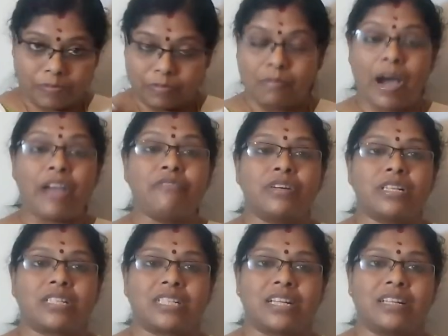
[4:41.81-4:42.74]
my
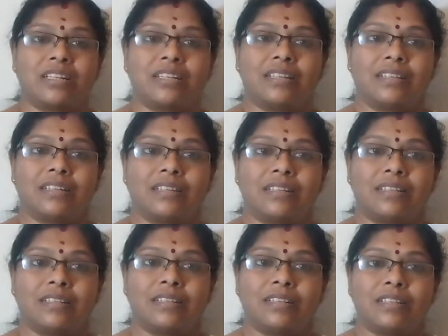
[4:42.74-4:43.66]
version.
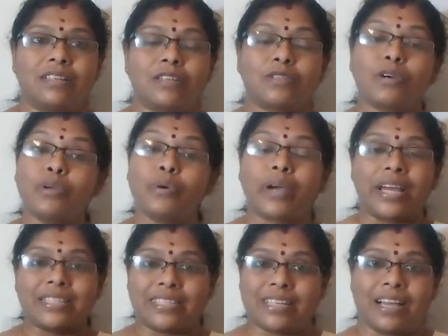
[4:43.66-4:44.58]
So you
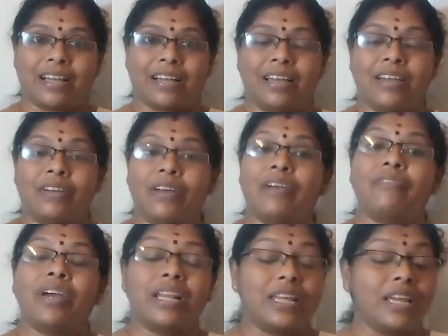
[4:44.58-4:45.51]
can check if
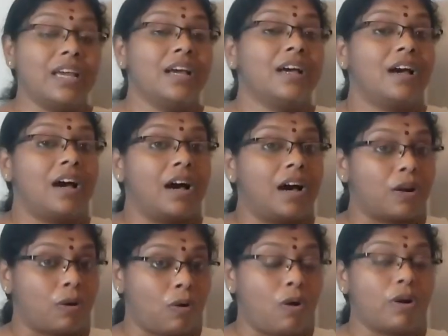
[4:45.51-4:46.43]
any
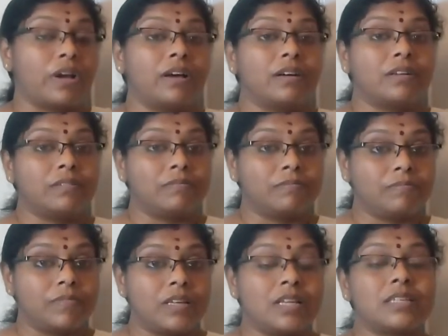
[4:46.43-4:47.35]
wrong
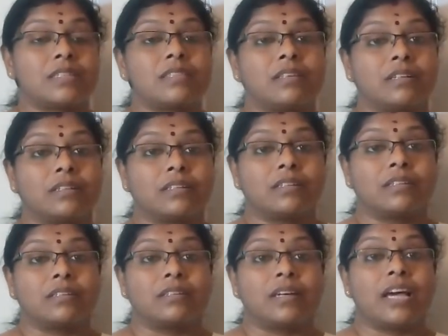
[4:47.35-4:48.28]
is there,
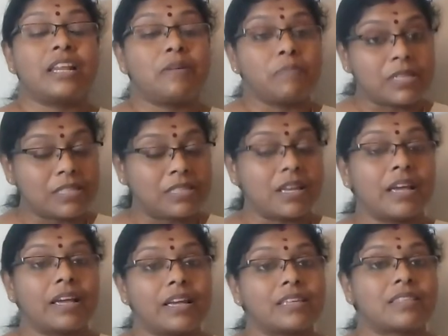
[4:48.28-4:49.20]
any
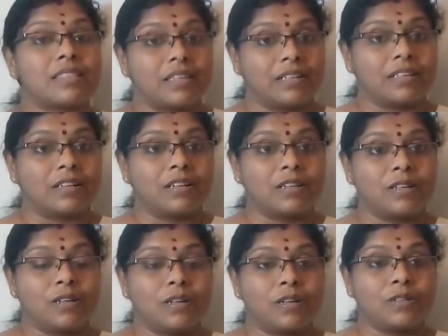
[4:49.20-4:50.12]
mistake is there.
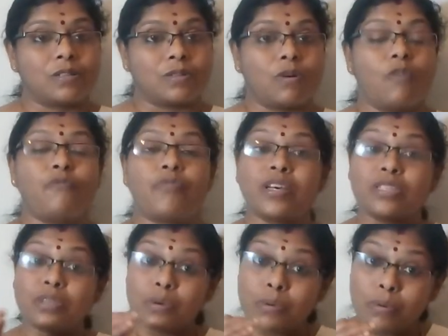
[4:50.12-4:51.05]
So
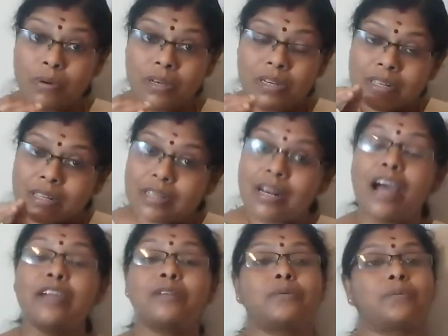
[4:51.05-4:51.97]
first you
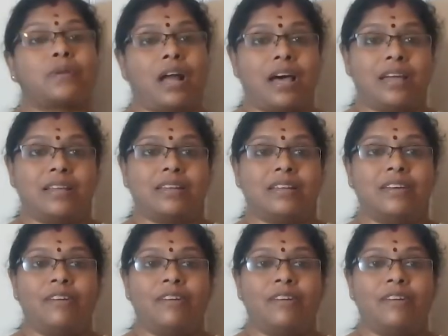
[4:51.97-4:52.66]
try to write.